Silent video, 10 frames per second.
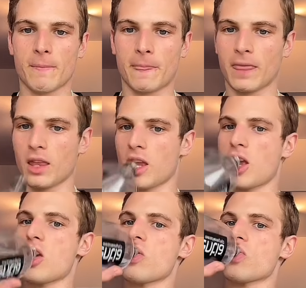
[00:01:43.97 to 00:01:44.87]

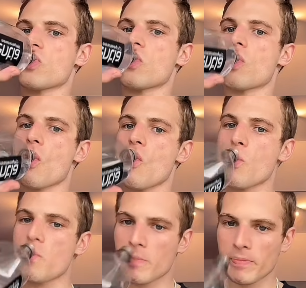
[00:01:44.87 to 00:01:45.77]

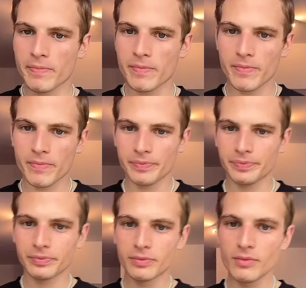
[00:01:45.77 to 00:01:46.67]

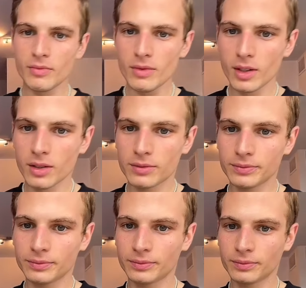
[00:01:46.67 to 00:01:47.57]

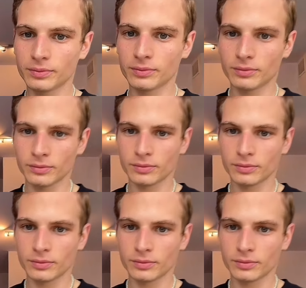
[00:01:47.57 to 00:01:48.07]
No one is speaking in this clip.